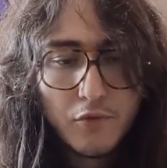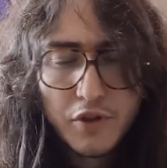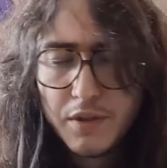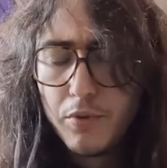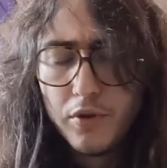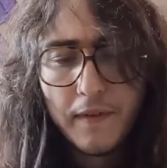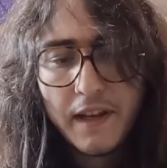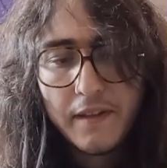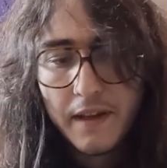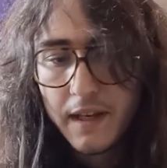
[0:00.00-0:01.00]
What's the point of
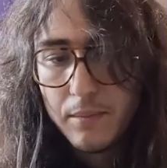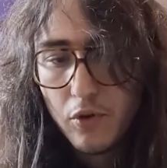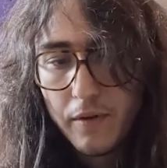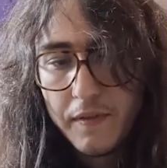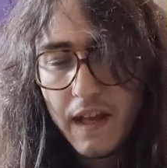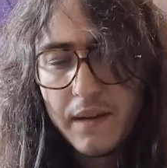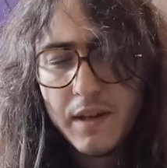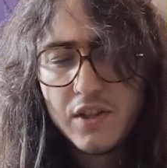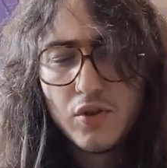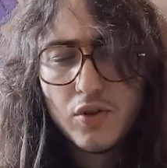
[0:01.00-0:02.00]
anything anymore if the
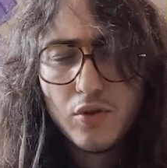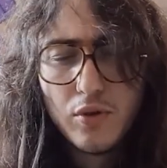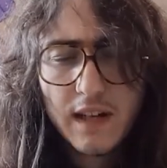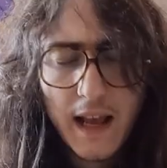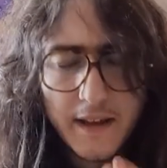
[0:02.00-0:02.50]
animation looked